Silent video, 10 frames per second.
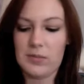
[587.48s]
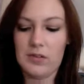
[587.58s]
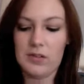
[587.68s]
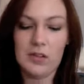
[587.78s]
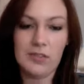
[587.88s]

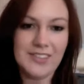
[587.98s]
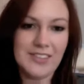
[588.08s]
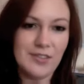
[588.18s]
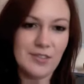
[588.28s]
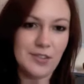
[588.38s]
Obviously,
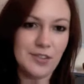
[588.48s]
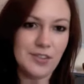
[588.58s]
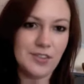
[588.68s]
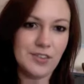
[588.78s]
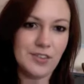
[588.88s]
if you've got
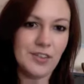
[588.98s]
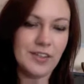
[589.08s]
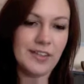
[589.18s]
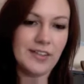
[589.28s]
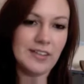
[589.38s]

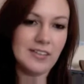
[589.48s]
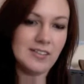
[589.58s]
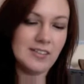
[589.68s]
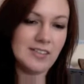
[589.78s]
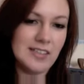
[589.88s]
oily
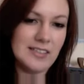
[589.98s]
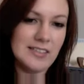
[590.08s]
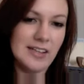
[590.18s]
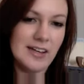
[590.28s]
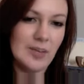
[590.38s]
skin
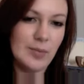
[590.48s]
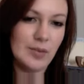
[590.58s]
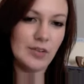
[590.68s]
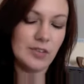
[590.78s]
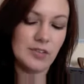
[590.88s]
type
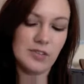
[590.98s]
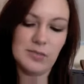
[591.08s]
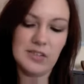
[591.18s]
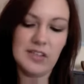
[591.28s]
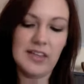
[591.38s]
or
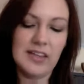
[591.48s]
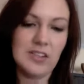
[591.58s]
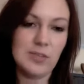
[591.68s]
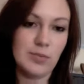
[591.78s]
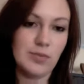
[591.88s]
something like that, it
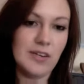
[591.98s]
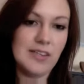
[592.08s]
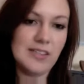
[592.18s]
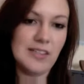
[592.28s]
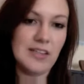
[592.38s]
just
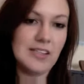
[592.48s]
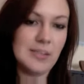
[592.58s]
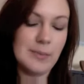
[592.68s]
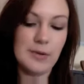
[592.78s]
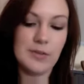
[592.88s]
prevents that. It's
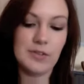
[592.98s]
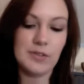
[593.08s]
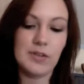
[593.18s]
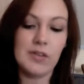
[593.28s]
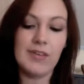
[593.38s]
supposed to,
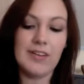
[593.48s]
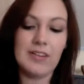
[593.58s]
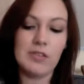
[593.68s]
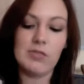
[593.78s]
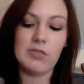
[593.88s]
and I find it
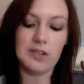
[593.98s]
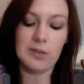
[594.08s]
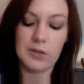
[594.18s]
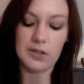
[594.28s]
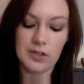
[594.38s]
does really
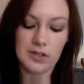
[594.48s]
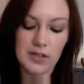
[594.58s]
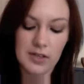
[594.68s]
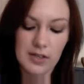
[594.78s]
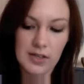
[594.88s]
work.
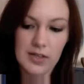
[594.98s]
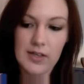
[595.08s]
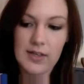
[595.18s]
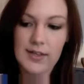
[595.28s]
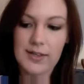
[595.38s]

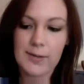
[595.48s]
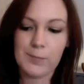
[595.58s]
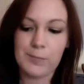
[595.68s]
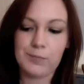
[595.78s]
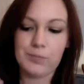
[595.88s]

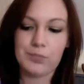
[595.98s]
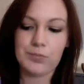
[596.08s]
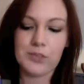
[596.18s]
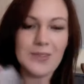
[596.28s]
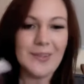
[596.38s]
Um,
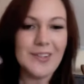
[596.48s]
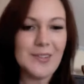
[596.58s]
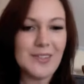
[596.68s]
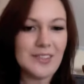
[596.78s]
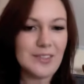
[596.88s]
so I use
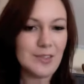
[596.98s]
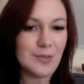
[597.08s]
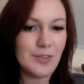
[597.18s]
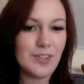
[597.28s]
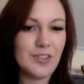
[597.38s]
that just to
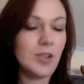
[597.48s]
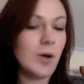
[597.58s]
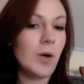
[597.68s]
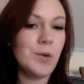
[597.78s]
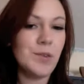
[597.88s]
finish the
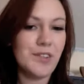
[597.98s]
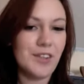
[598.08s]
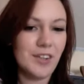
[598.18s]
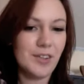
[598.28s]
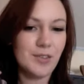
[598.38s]
whole thing
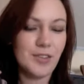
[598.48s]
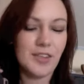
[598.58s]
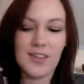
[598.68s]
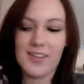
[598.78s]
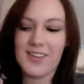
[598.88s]
off,
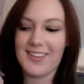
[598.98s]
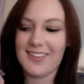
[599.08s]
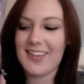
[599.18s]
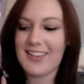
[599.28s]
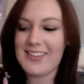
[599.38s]
and
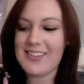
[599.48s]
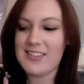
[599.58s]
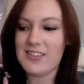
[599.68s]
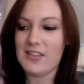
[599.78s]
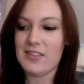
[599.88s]
that is
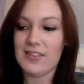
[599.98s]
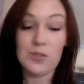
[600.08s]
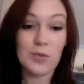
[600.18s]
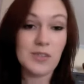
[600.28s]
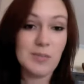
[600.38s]
that's
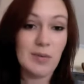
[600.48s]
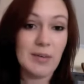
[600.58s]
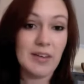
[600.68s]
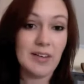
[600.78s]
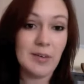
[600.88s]
what's in my
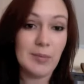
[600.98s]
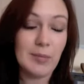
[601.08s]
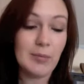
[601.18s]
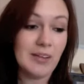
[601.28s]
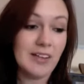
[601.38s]
makeup
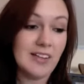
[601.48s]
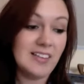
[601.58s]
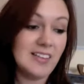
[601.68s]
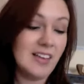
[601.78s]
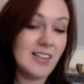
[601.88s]
bag, and
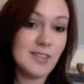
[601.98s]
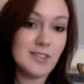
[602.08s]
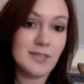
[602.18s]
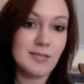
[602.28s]
that is